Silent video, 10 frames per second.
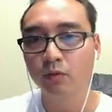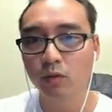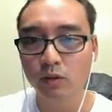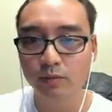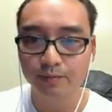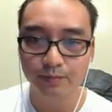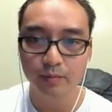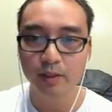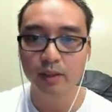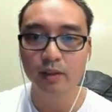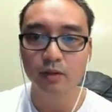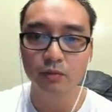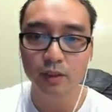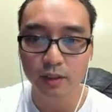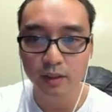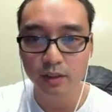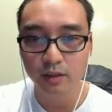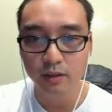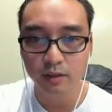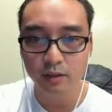Well, I mean,
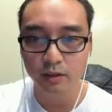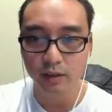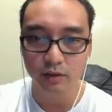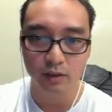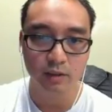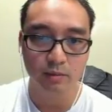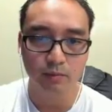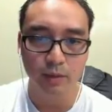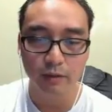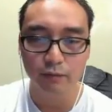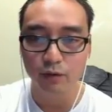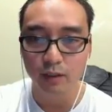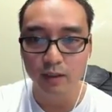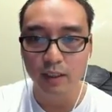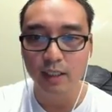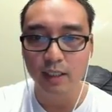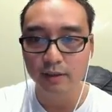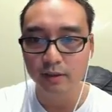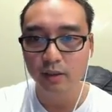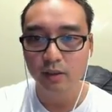they're either gonna pay for the
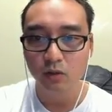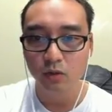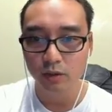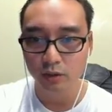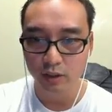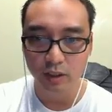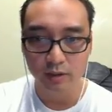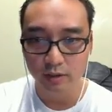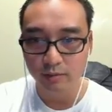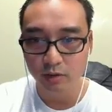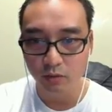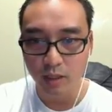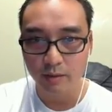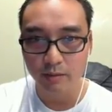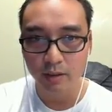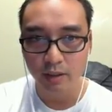class or they're gonna unsubscribe.